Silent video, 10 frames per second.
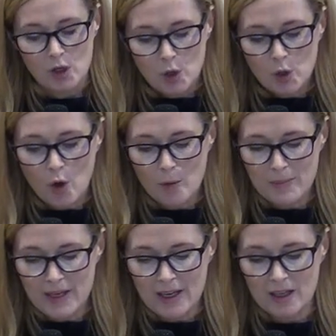Look on
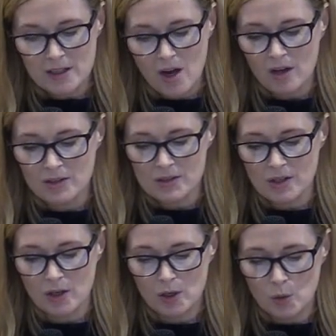me and
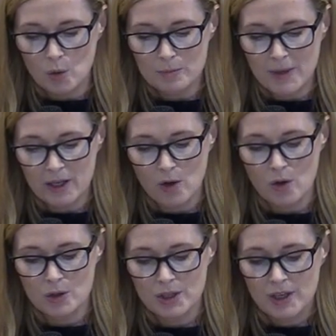answer, Lord my
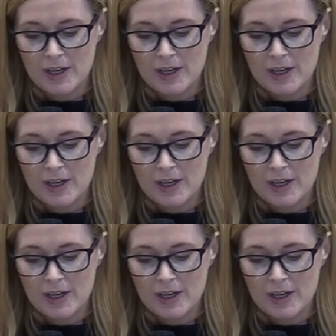God.